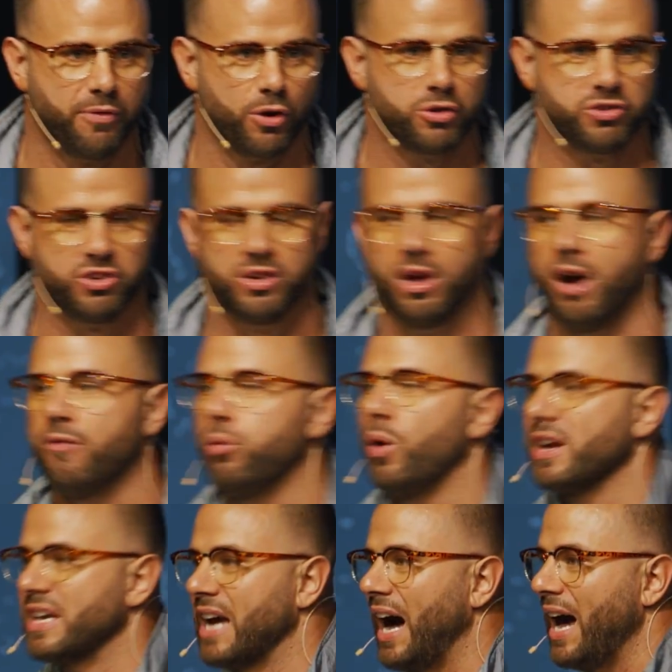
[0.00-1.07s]
version of
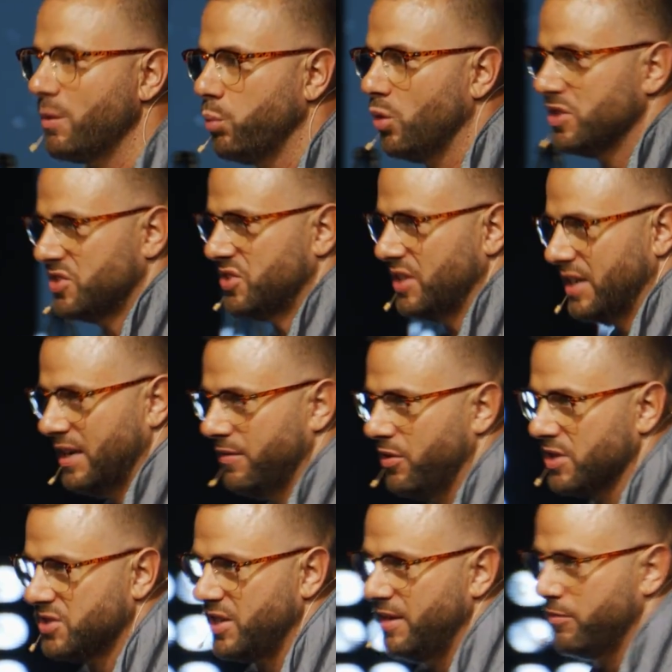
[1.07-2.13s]
what God wants to give
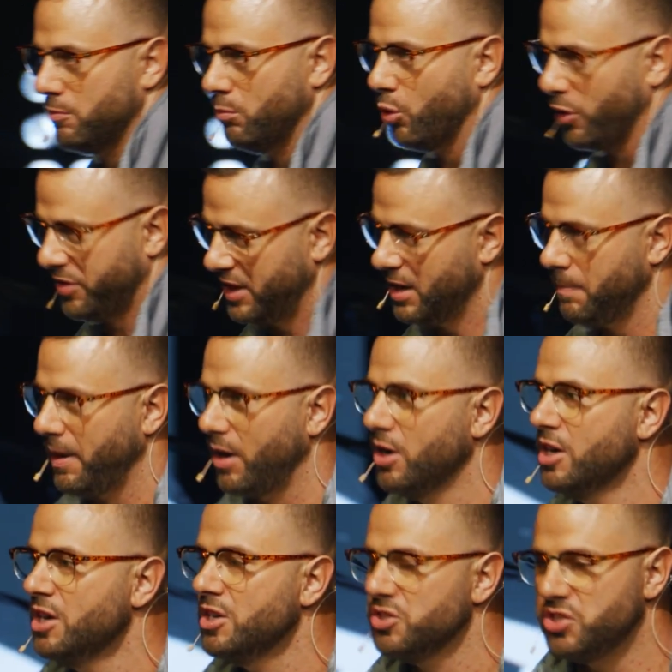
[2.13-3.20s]
us even more. Think about,
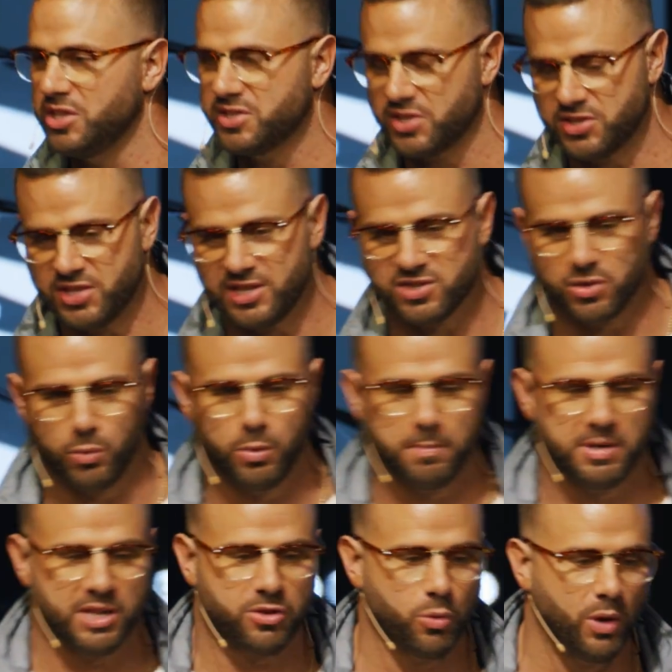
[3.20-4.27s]
Jesus says to the
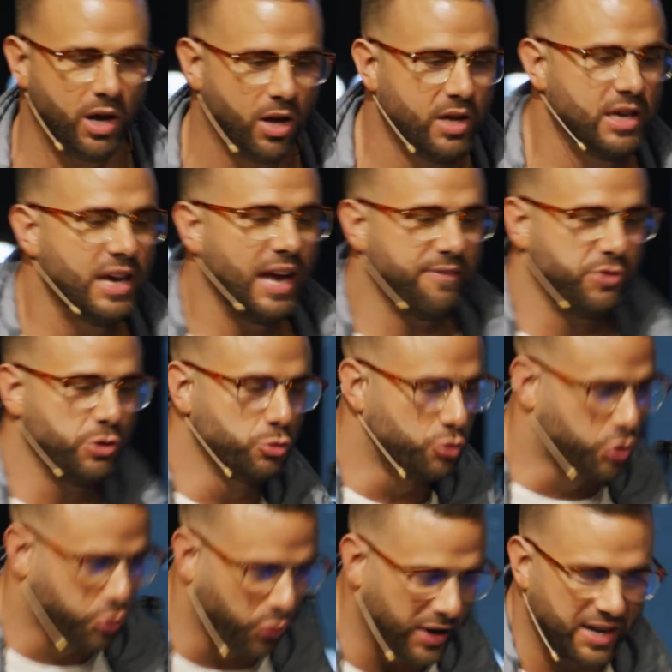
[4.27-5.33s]
woman at the well, if you
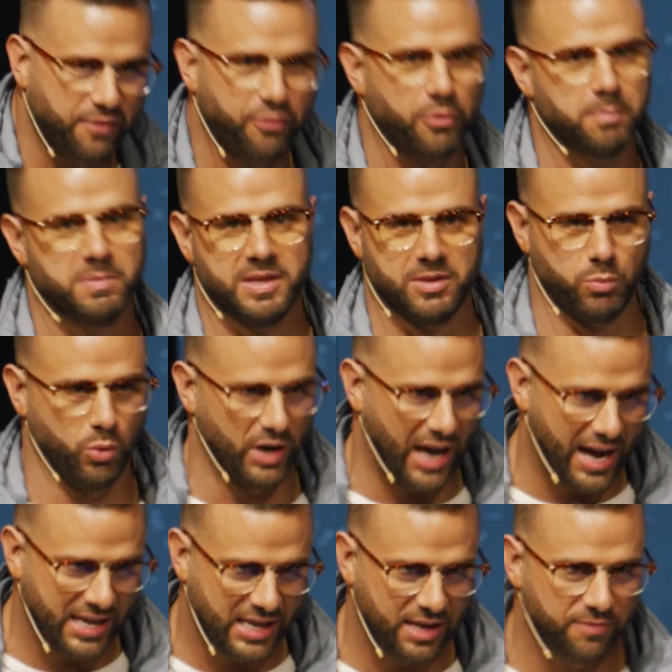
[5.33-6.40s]
drink from what
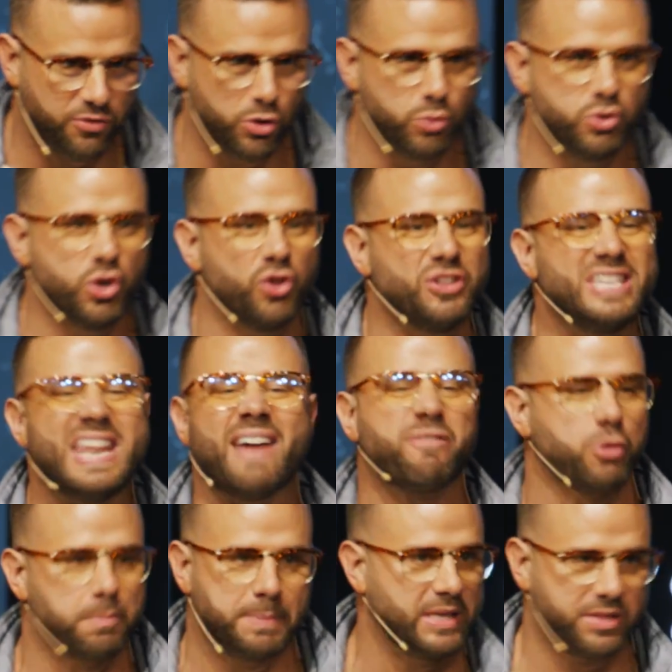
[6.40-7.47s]
I give you, you'll
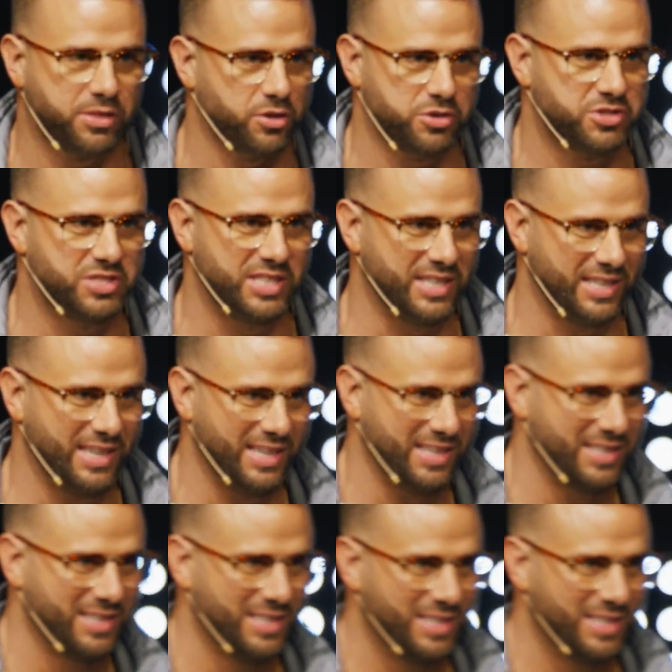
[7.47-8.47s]
never be thirsty again.